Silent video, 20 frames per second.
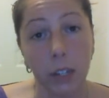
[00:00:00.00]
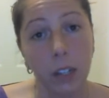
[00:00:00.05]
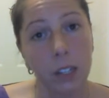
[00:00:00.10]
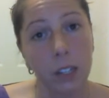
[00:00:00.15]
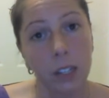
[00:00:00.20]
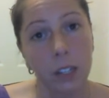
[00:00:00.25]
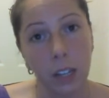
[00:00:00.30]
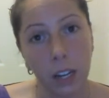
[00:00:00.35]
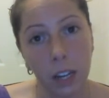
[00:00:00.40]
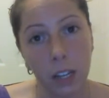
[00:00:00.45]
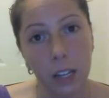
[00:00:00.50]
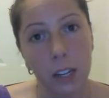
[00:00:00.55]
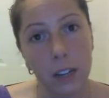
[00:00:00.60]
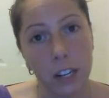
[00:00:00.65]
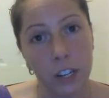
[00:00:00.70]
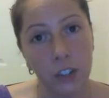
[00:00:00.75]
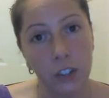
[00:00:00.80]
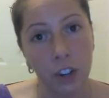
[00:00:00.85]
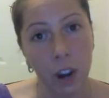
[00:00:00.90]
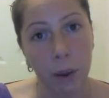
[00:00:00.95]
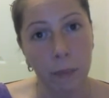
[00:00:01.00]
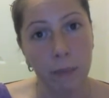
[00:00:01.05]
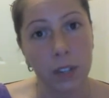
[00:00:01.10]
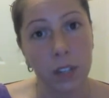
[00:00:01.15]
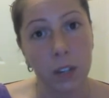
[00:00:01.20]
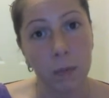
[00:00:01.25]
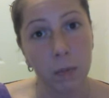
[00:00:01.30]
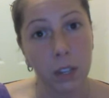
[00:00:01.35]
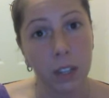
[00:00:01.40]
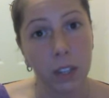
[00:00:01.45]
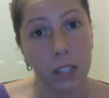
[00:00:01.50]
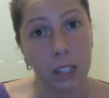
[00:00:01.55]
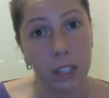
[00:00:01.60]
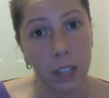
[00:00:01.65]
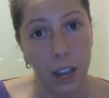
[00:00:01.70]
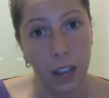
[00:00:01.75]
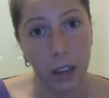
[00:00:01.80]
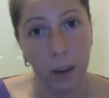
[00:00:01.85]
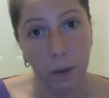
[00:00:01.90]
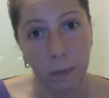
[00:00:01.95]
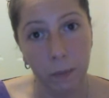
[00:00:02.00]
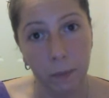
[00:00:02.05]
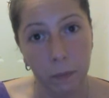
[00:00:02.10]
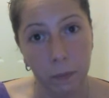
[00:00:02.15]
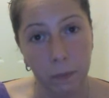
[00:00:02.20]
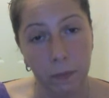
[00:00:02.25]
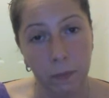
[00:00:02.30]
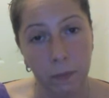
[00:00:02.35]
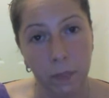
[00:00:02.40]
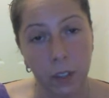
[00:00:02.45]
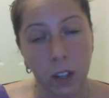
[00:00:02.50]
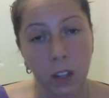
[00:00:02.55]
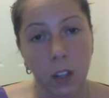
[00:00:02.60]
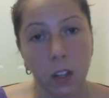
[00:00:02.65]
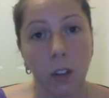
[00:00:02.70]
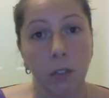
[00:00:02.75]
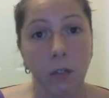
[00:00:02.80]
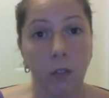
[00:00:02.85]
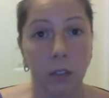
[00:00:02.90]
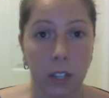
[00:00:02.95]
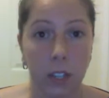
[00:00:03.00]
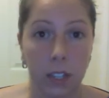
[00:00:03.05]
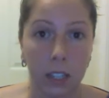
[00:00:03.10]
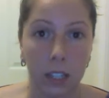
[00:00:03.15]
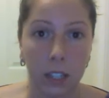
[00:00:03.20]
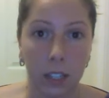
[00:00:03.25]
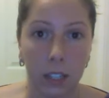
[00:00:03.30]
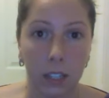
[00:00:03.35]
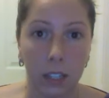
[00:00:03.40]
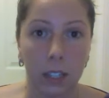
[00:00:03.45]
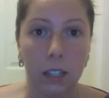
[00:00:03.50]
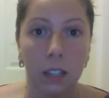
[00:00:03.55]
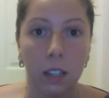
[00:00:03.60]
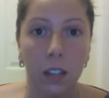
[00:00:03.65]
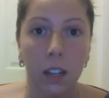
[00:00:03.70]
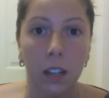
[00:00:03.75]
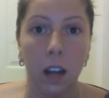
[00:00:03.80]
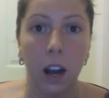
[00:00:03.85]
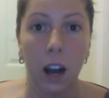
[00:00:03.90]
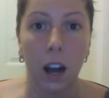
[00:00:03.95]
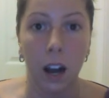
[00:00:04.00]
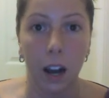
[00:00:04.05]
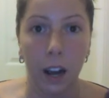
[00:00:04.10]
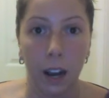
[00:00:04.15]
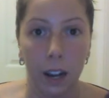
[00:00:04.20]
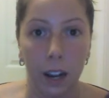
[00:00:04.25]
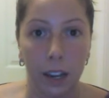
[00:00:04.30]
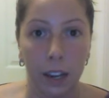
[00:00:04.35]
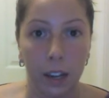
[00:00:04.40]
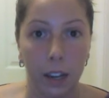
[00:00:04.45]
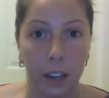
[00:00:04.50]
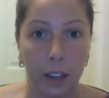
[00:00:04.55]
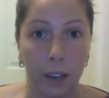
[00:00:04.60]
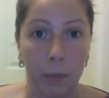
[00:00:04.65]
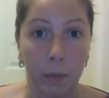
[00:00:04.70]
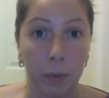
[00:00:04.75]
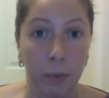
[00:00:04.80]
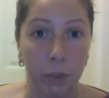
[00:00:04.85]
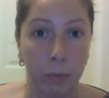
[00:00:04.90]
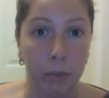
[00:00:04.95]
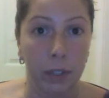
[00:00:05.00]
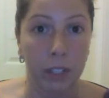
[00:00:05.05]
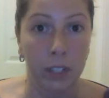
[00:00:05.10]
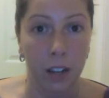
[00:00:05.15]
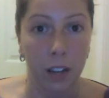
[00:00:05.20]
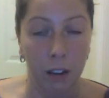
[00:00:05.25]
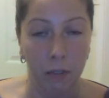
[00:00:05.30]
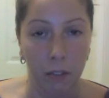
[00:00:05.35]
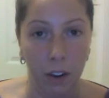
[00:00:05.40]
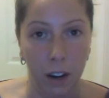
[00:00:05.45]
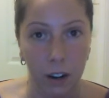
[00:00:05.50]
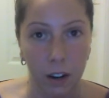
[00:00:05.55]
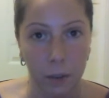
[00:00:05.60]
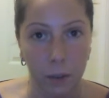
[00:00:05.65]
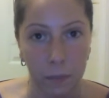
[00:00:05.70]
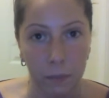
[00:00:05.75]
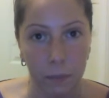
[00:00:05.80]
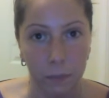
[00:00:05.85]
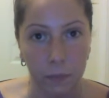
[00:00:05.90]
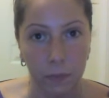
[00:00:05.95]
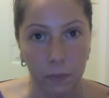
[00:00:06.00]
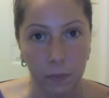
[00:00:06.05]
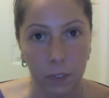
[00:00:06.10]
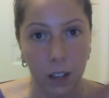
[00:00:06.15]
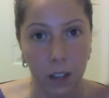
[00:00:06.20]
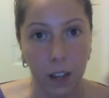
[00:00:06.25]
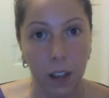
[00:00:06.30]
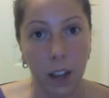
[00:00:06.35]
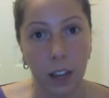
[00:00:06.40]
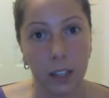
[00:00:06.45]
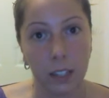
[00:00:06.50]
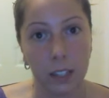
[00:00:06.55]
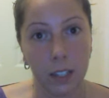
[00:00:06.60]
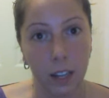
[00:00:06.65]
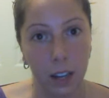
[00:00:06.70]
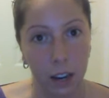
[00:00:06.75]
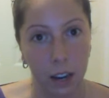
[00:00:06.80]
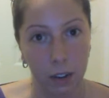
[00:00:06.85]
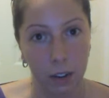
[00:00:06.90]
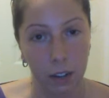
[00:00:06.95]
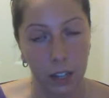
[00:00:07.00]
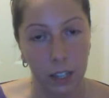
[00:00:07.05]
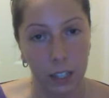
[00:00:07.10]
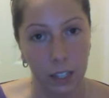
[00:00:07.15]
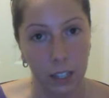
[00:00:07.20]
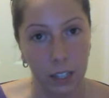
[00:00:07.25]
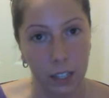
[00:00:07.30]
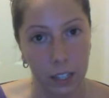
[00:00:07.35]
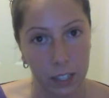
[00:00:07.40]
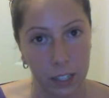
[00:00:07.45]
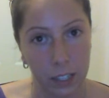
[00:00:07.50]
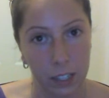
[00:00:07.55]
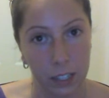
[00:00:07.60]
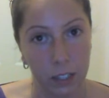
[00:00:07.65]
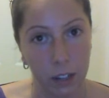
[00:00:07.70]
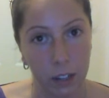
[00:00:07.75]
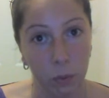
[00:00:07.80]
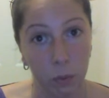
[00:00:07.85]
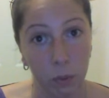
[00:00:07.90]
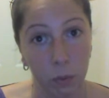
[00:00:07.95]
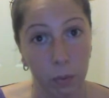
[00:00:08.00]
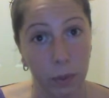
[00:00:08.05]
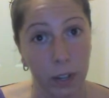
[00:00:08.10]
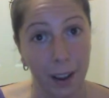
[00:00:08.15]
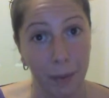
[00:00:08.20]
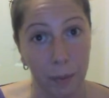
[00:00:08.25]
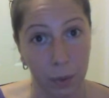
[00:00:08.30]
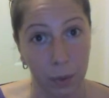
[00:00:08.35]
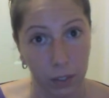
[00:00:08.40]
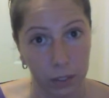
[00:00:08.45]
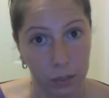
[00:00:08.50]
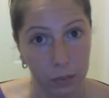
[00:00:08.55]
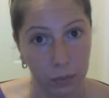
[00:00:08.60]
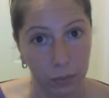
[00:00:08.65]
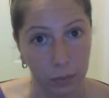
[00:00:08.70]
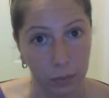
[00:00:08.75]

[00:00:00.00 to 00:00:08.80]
your secondary gems to be the same. For instance, I am a ruby sapphire, and Pirate is a ruby emerald.